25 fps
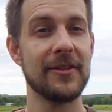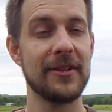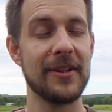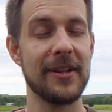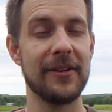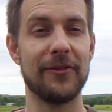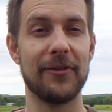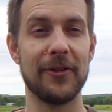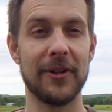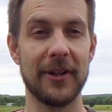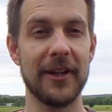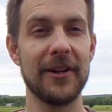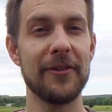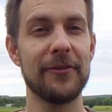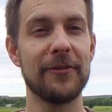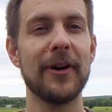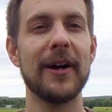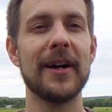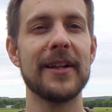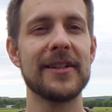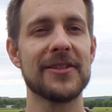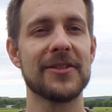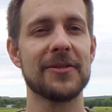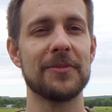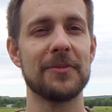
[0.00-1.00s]
if you're going to
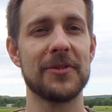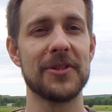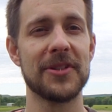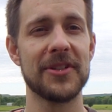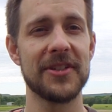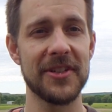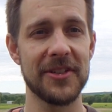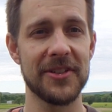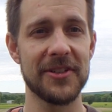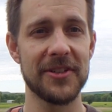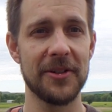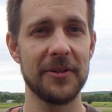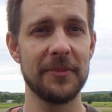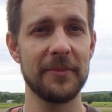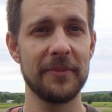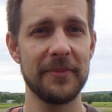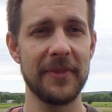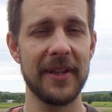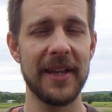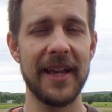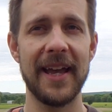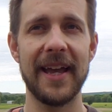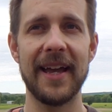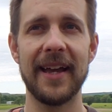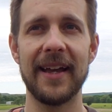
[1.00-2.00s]
find some system
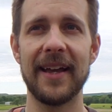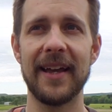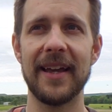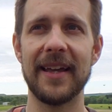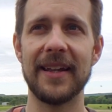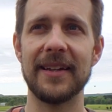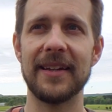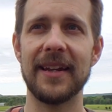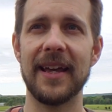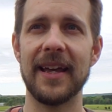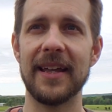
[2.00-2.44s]
and,